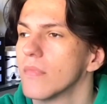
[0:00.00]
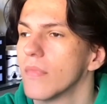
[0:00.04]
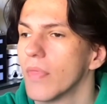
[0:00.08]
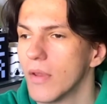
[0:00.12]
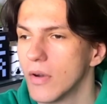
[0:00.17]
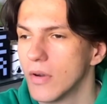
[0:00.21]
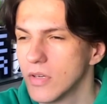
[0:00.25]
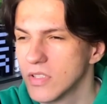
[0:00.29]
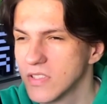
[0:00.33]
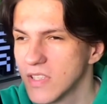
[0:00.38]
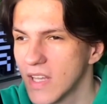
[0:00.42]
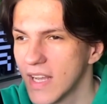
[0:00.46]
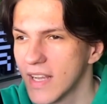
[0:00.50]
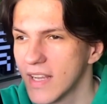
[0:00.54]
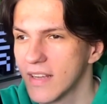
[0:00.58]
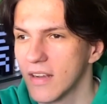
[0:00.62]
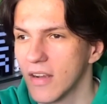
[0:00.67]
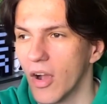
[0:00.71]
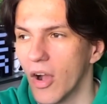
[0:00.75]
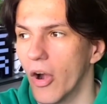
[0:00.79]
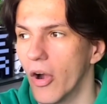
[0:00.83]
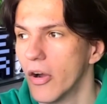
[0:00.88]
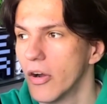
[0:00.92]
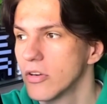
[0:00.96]
There's like
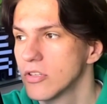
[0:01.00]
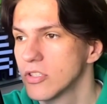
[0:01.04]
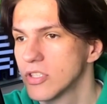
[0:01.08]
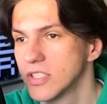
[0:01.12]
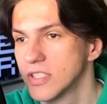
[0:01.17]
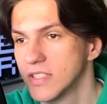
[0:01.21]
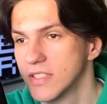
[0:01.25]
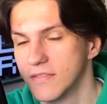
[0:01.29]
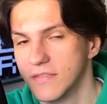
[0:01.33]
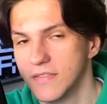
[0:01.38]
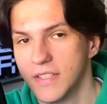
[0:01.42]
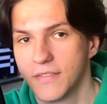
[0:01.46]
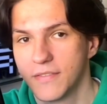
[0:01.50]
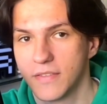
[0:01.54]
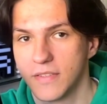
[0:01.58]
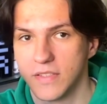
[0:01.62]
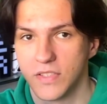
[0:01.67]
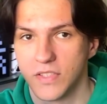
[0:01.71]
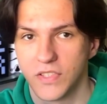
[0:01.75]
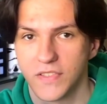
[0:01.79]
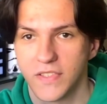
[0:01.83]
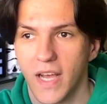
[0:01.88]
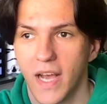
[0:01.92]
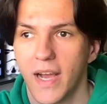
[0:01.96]
hundreds of different
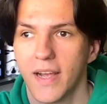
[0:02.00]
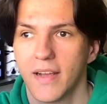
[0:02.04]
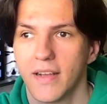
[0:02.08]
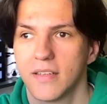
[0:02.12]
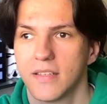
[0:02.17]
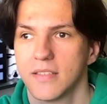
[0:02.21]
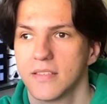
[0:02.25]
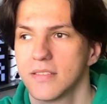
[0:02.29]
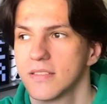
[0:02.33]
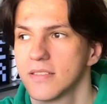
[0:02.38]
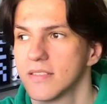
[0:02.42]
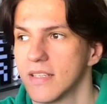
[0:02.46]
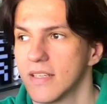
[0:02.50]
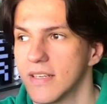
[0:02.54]
styles,